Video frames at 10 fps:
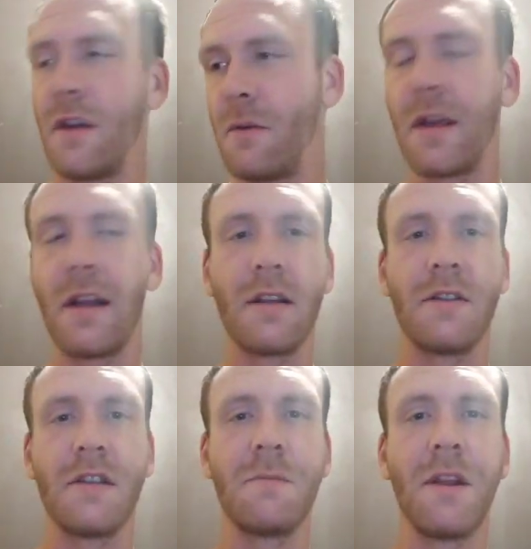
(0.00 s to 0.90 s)
so you know, where you
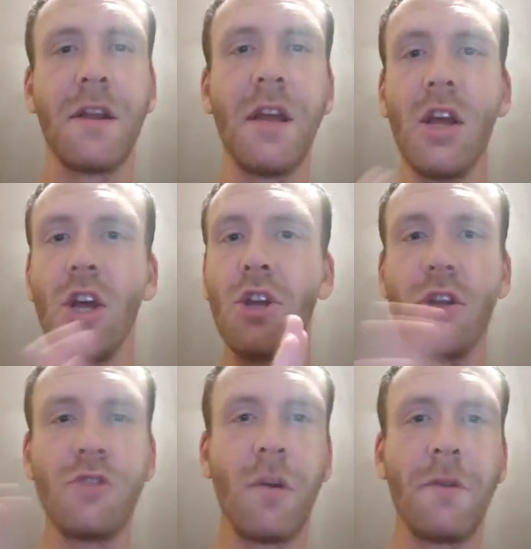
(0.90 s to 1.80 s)
collected this many.
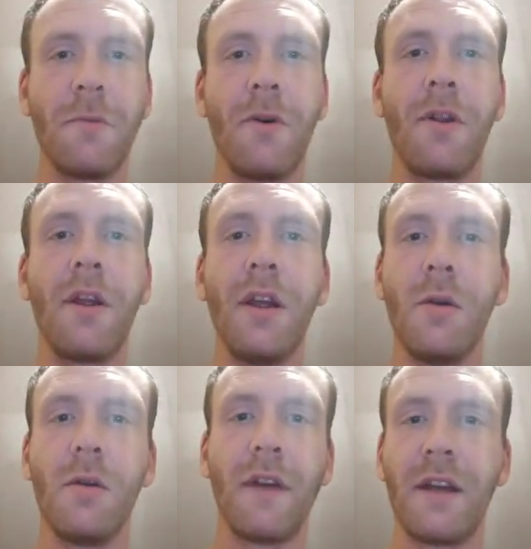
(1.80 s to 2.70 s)
You drop them all,
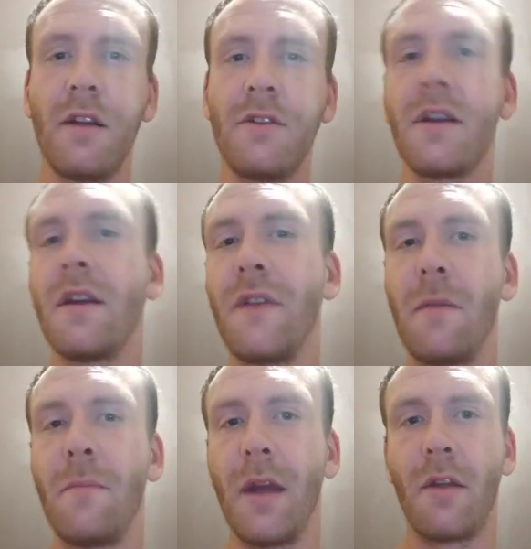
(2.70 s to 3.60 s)
whoever killed you can
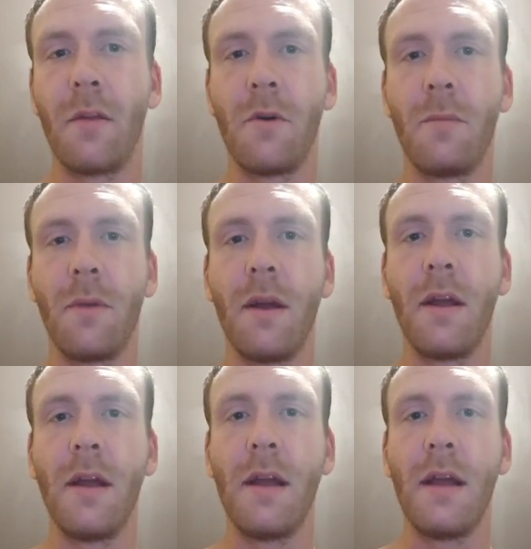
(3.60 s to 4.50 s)
then pick them up.
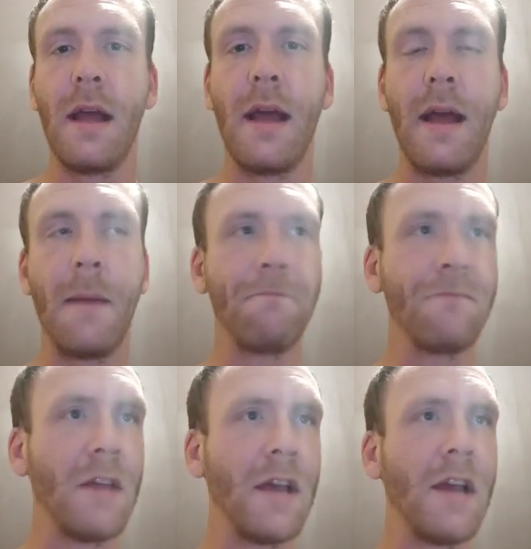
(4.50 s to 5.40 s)

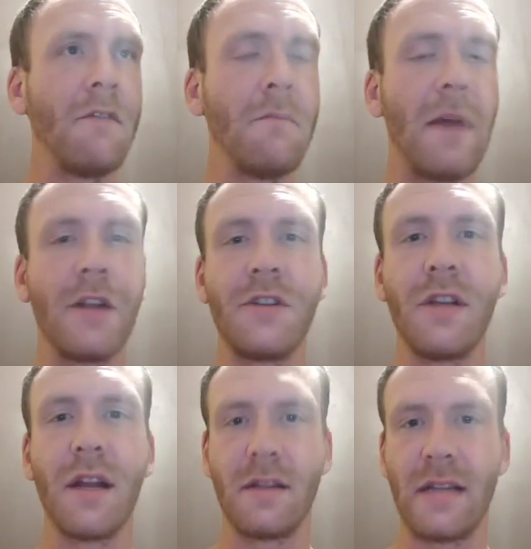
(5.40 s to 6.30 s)
At the end of the match,
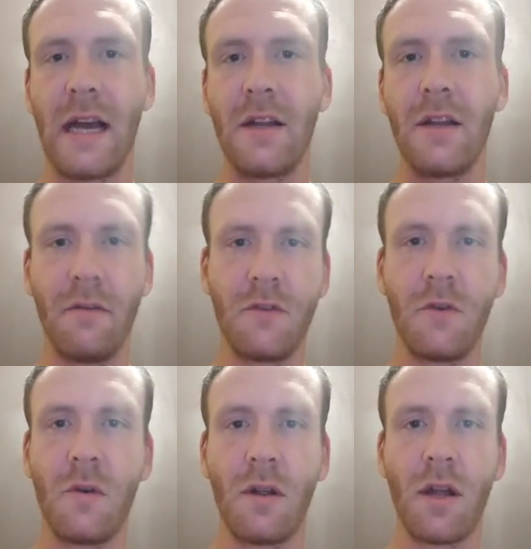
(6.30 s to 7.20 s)
you get a tally of
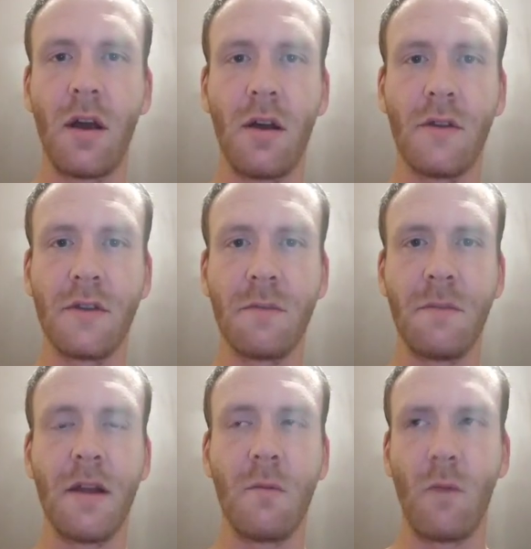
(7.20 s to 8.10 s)
total cards,
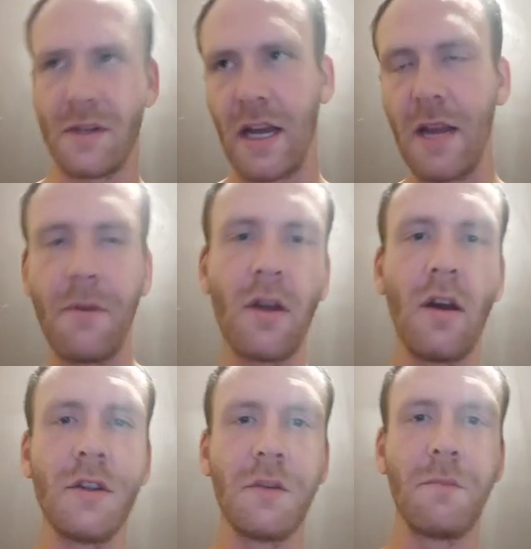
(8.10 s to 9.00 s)
depending on what type of
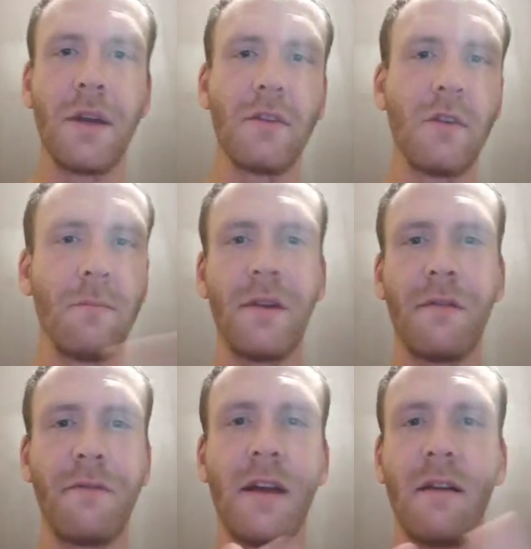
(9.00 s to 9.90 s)
cards you picked up, be
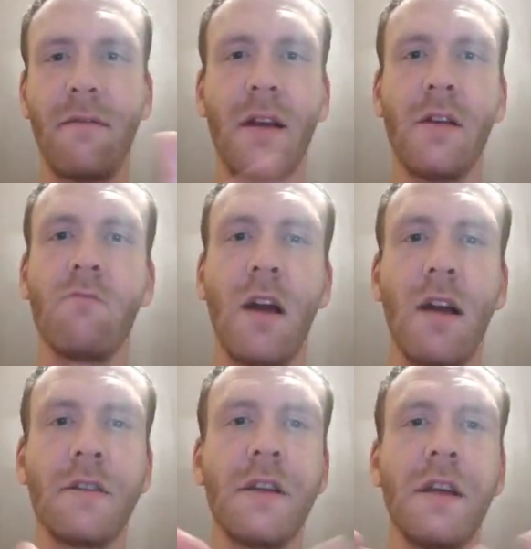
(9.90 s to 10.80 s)
it Firefly or
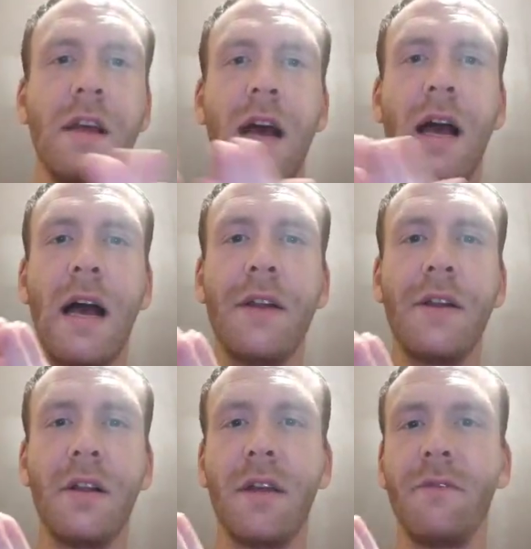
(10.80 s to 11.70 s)
Ranked, and
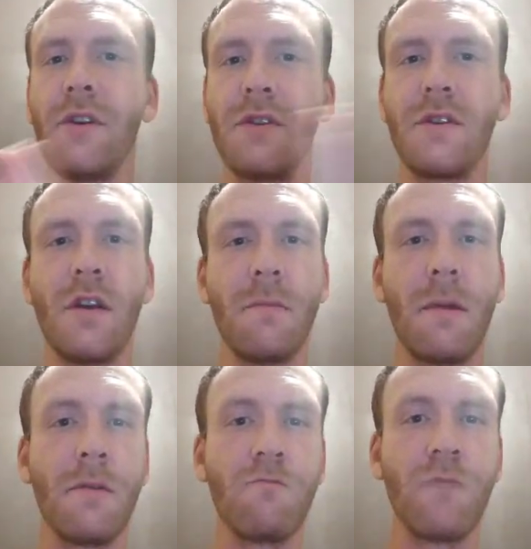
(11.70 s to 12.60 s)
it'll give you a certain
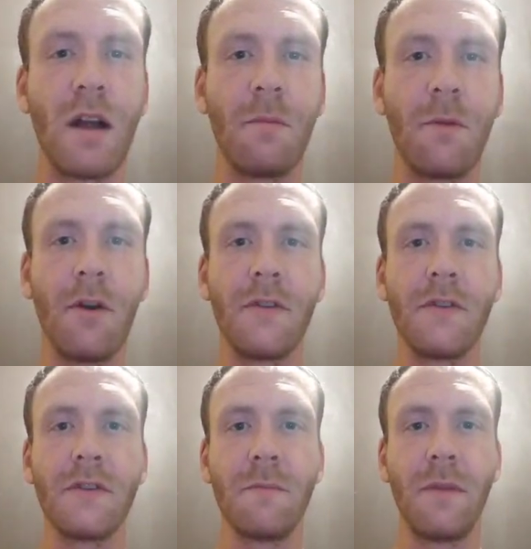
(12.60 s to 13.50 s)
amount of rank
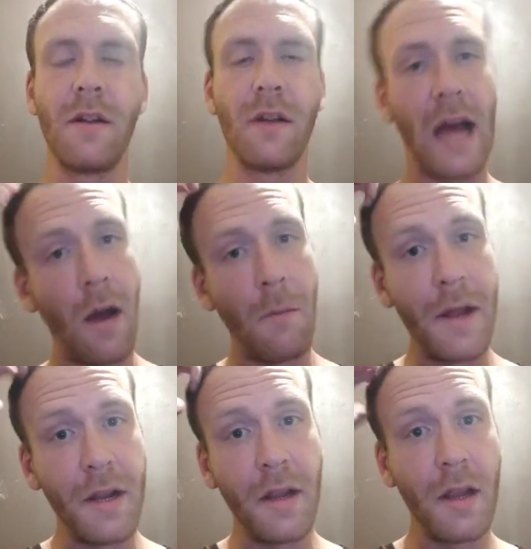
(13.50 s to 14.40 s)
points, depending on how
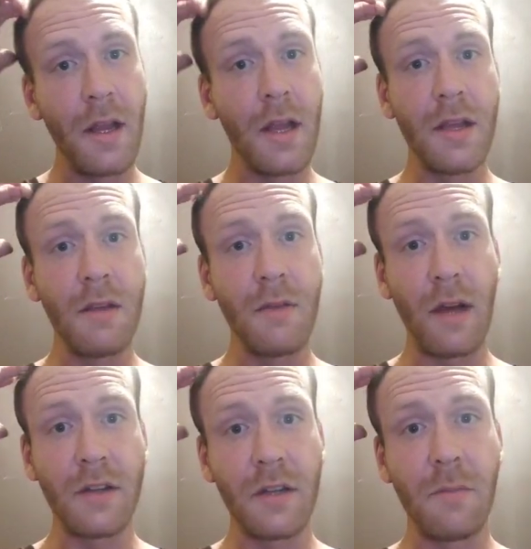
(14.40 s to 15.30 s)
many you've
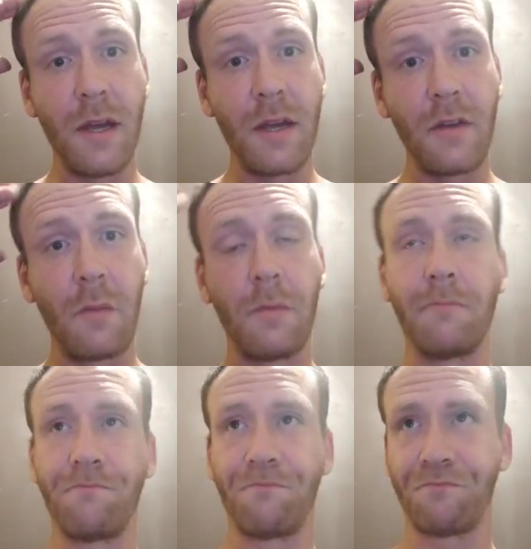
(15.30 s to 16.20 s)
actually picked up.
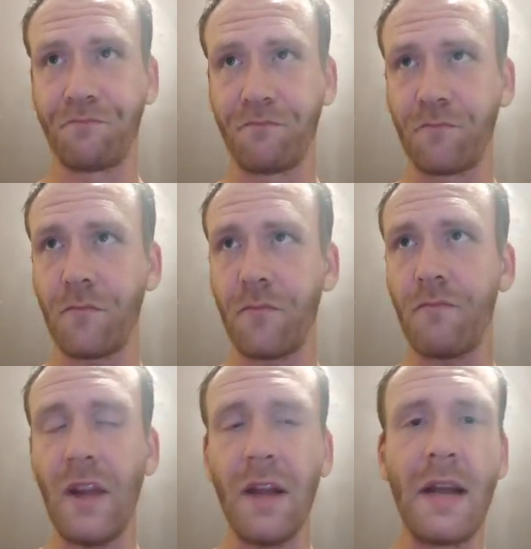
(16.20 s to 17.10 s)

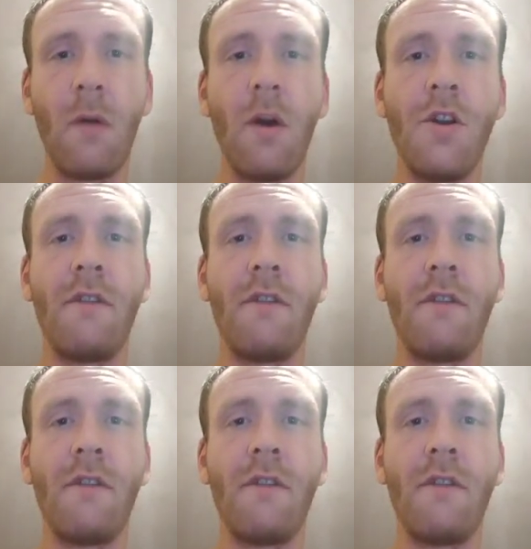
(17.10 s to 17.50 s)
Now,